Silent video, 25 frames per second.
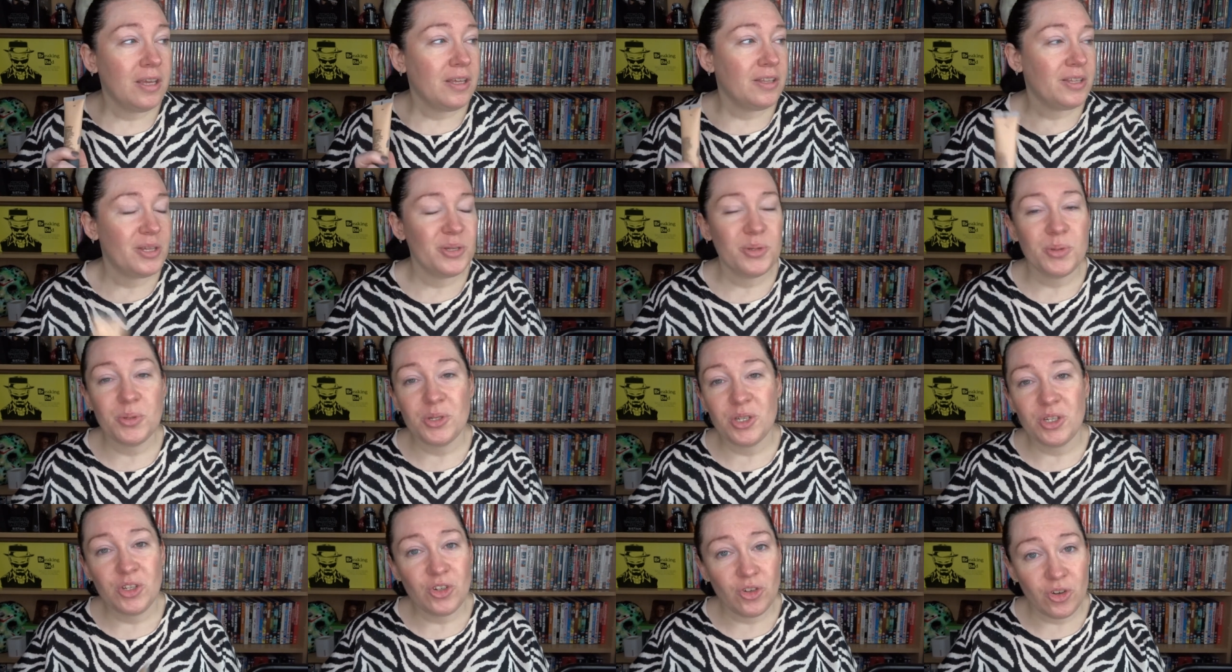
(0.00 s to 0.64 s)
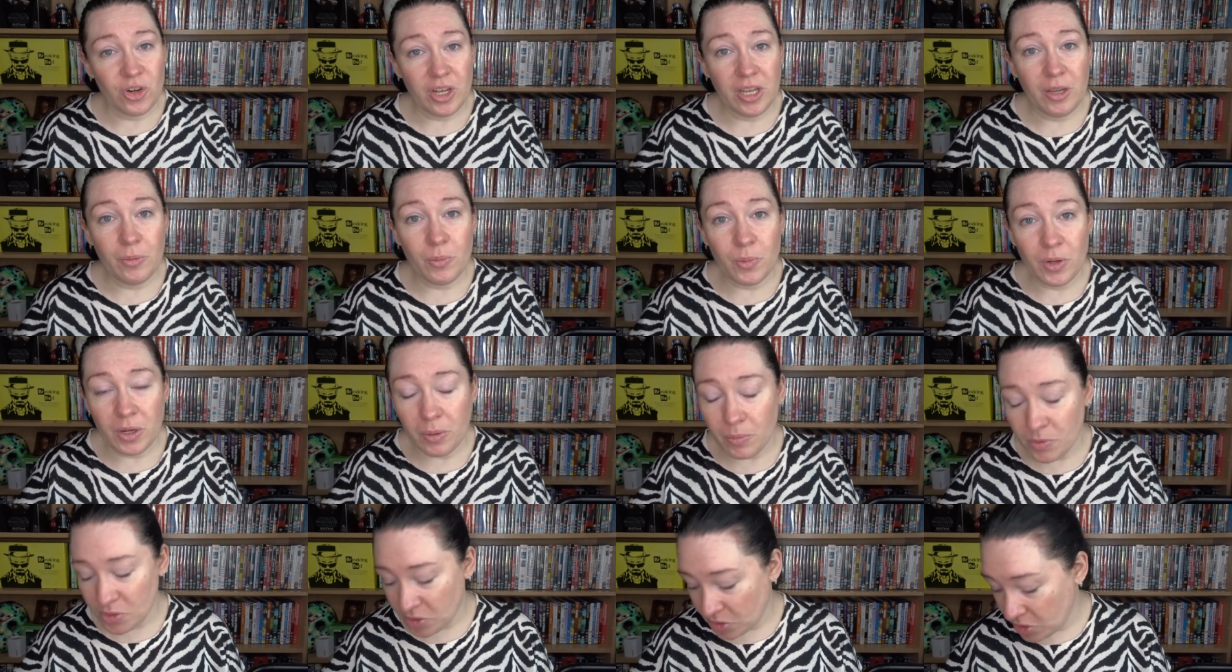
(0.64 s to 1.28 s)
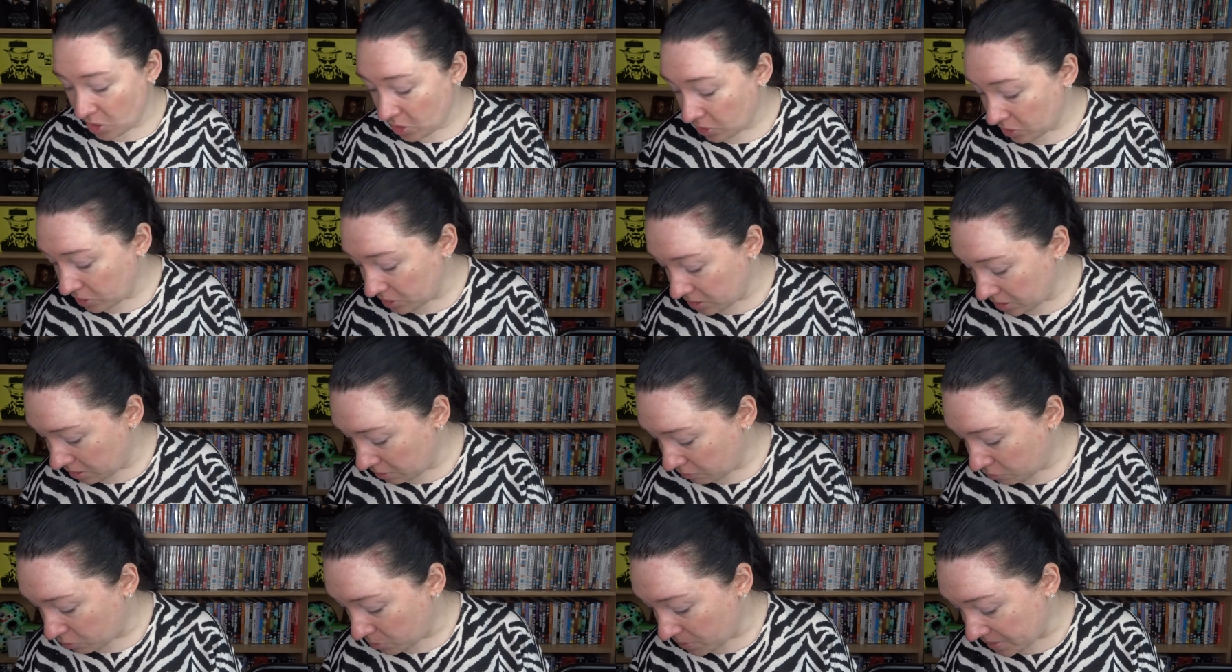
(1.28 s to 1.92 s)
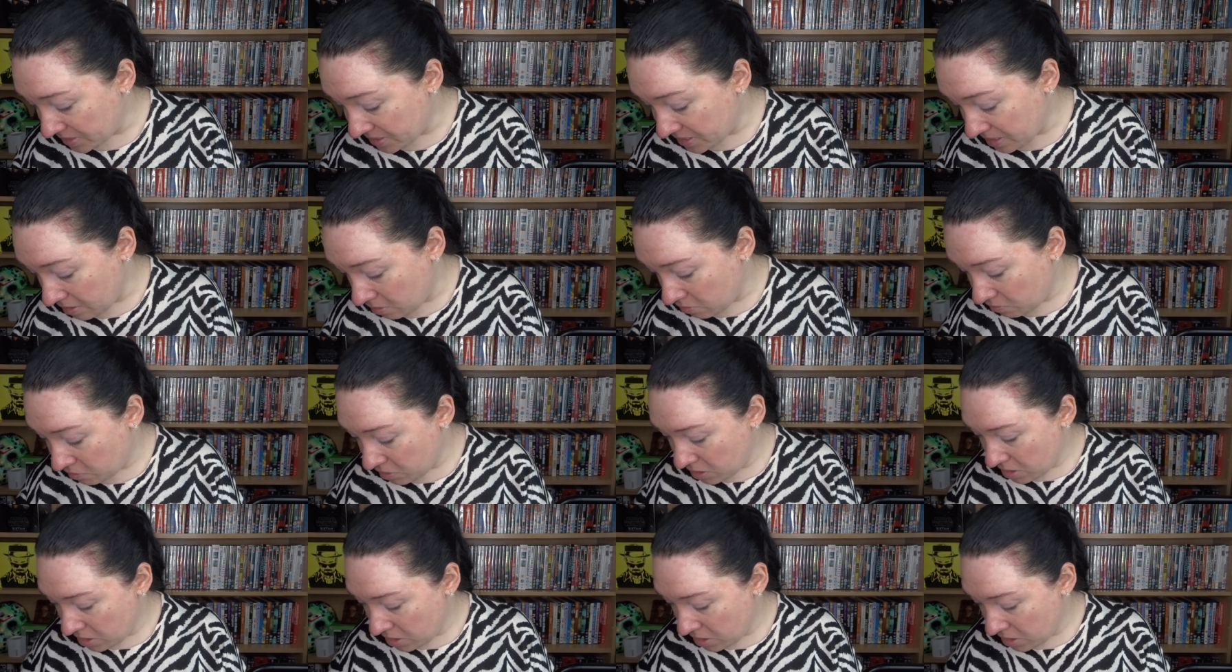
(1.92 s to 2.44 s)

This was a treat when I was on holiday for myself.